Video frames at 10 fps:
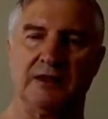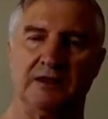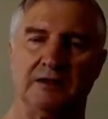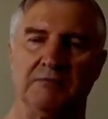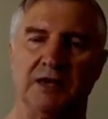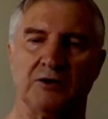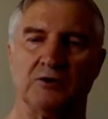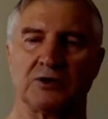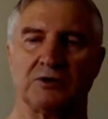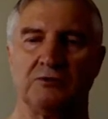
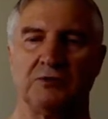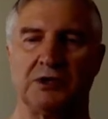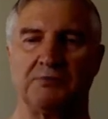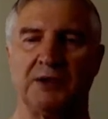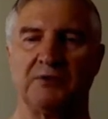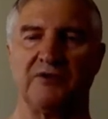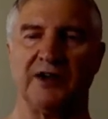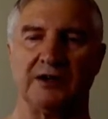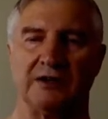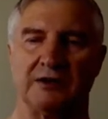mingled with the people of
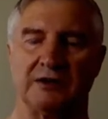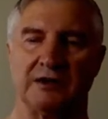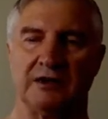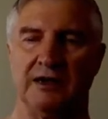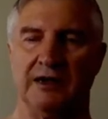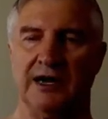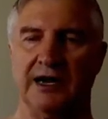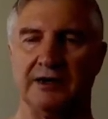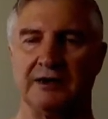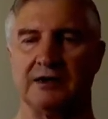England
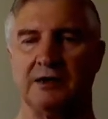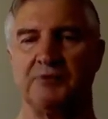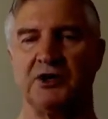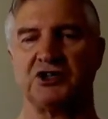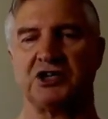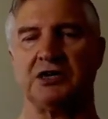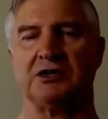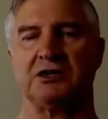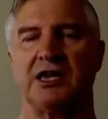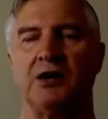and
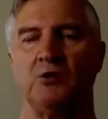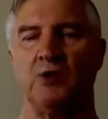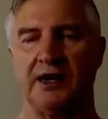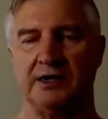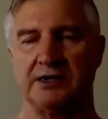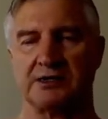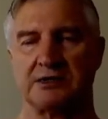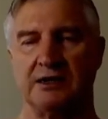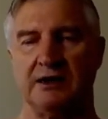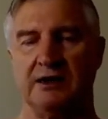appreciated their ways
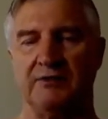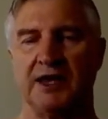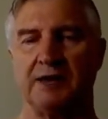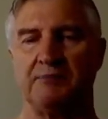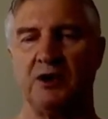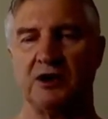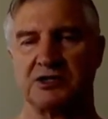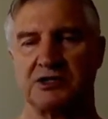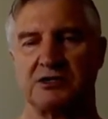and their policies and